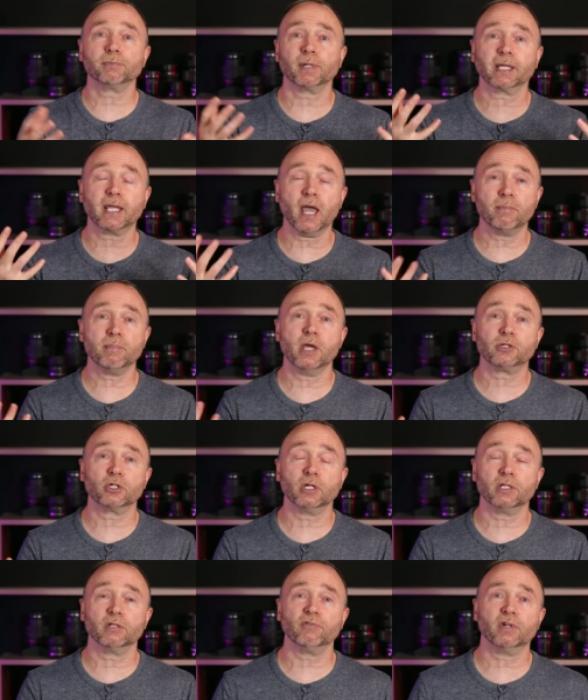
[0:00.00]
but I can't
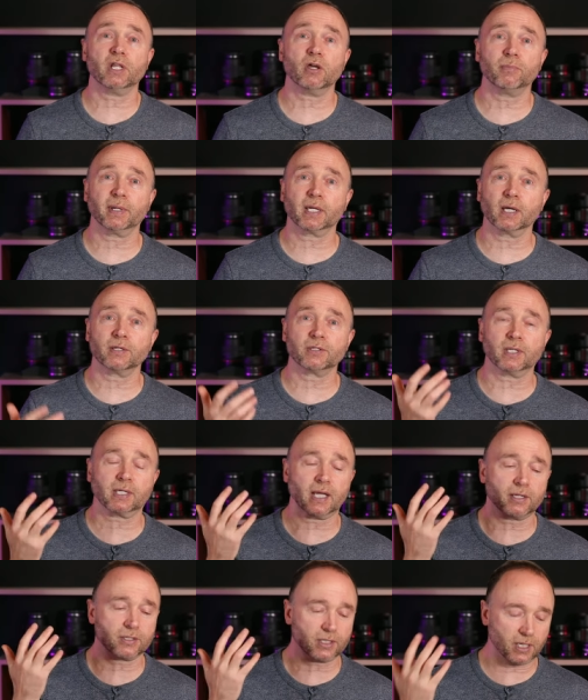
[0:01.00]
mention it in the video because it
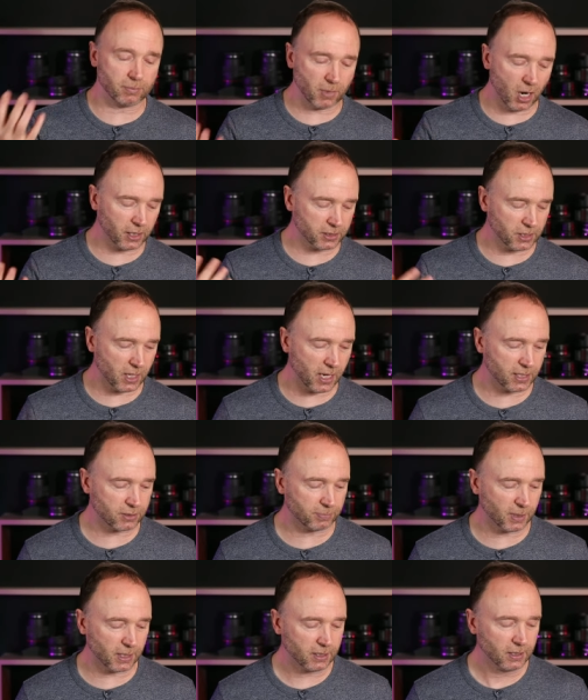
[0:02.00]
gets
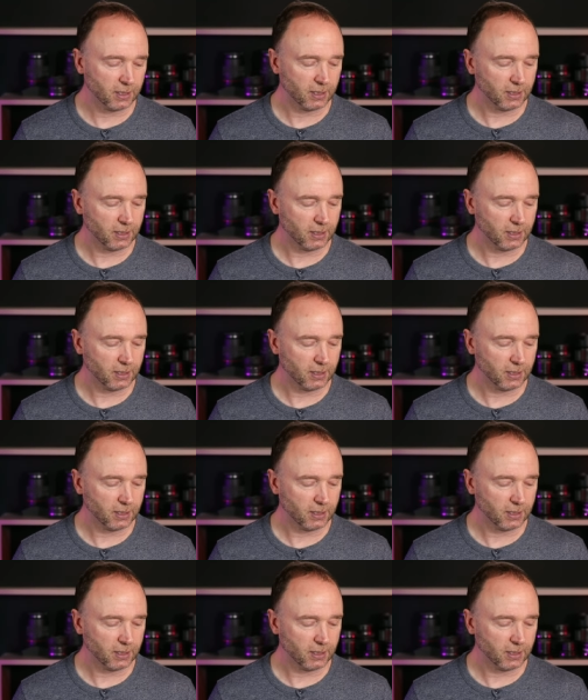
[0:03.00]
demonetized. But